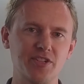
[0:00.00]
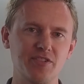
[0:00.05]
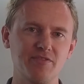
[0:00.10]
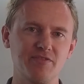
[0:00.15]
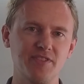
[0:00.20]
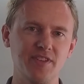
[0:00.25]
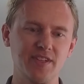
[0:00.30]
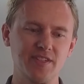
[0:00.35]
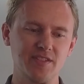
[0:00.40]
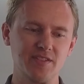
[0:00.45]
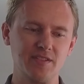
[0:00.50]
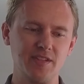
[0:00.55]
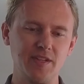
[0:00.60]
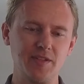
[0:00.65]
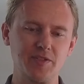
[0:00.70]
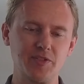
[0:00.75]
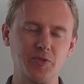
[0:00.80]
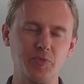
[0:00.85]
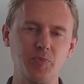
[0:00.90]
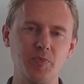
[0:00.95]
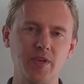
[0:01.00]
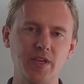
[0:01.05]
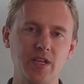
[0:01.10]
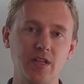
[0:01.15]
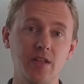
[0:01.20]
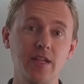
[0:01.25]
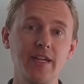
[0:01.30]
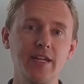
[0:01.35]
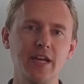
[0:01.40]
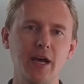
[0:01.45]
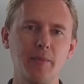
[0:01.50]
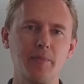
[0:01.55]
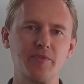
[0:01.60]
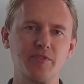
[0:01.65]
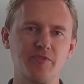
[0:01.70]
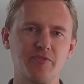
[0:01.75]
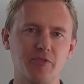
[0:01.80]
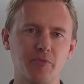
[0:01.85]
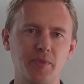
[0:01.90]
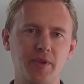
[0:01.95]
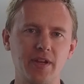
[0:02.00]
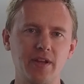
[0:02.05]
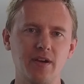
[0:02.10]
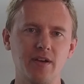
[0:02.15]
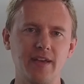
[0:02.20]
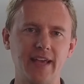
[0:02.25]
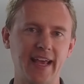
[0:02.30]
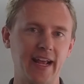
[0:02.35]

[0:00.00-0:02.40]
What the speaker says: of this needs to be cleaned up for me to